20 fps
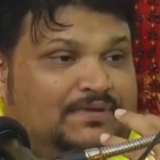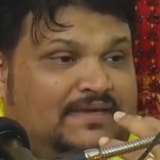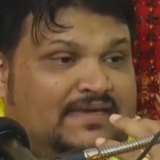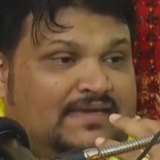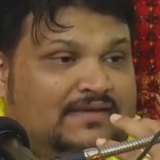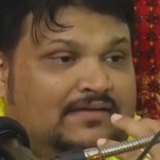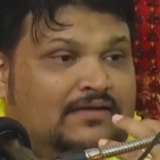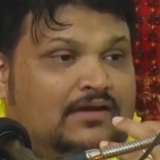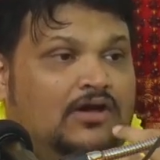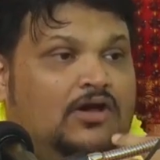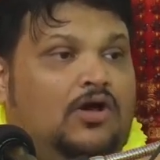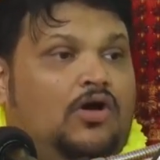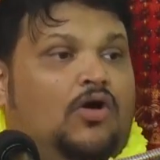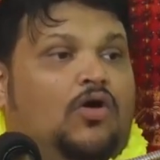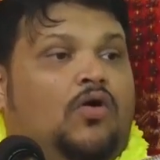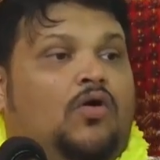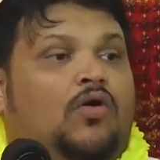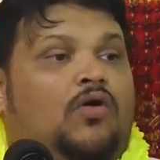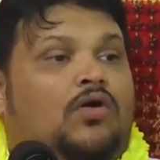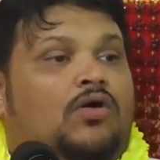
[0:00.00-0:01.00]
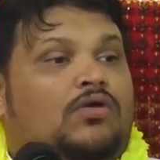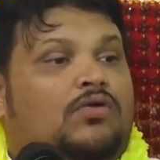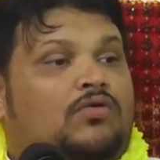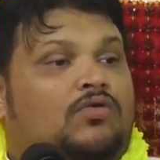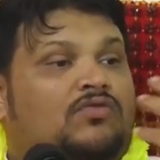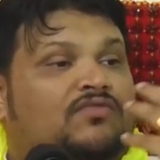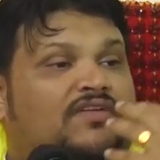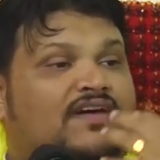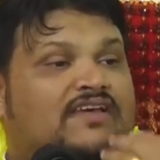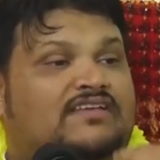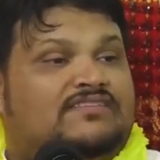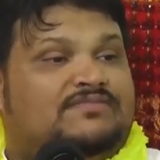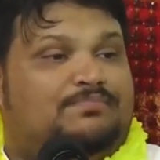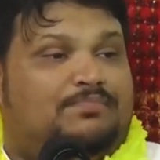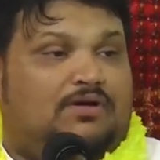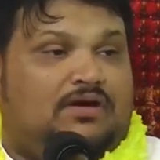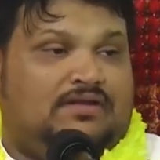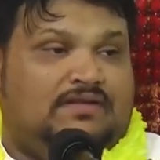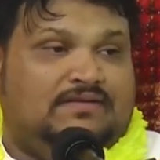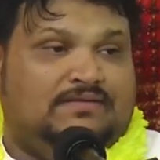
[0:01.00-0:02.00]
bead all over his
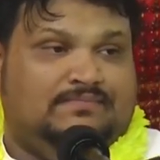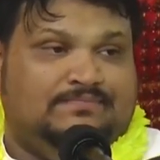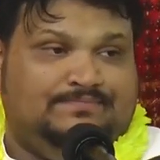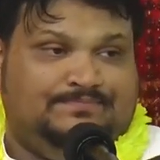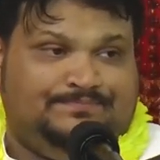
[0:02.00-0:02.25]
body.